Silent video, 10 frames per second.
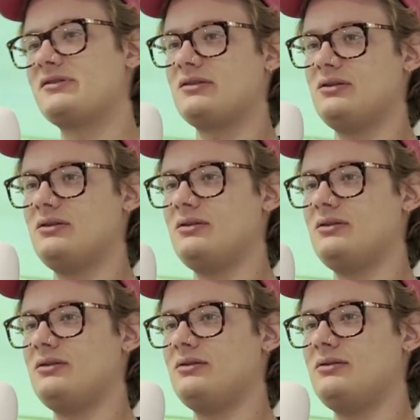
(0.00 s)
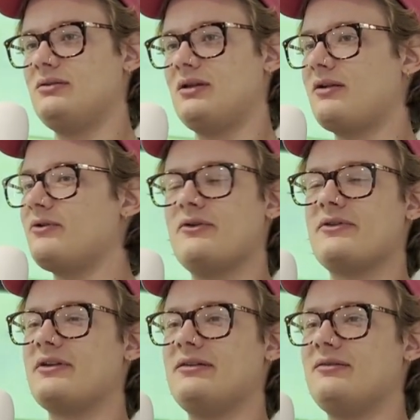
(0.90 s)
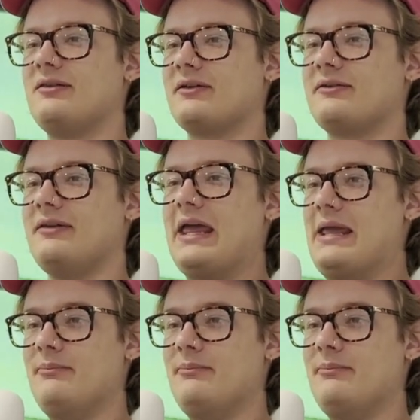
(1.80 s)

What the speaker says: Was, I don't know the name.